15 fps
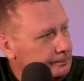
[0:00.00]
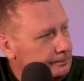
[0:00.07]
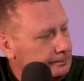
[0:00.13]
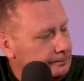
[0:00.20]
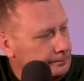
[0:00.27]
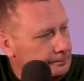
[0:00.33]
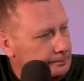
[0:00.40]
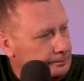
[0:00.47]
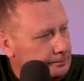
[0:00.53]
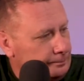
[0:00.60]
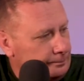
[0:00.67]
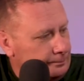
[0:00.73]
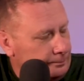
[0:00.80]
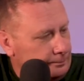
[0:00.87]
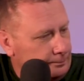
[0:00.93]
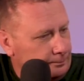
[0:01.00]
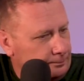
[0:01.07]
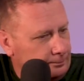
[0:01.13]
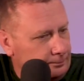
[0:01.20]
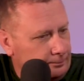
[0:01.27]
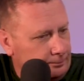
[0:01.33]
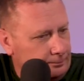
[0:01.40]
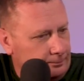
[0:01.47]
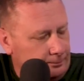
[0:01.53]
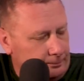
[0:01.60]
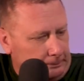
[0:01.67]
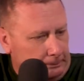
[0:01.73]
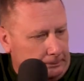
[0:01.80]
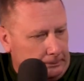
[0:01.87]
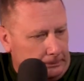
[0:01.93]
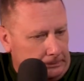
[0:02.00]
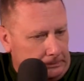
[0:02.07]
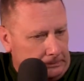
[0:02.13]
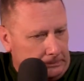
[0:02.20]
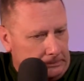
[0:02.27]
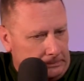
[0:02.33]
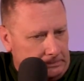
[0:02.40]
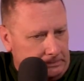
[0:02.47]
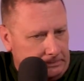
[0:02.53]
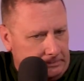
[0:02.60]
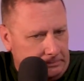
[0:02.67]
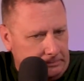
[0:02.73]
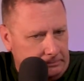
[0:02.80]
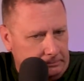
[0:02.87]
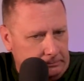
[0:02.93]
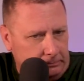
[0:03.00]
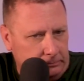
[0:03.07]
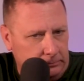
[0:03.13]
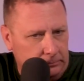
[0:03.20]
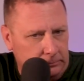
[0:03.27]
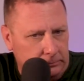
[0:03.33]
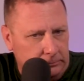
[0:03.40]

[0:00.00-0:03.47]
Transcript: No words are spoken by the person on screen.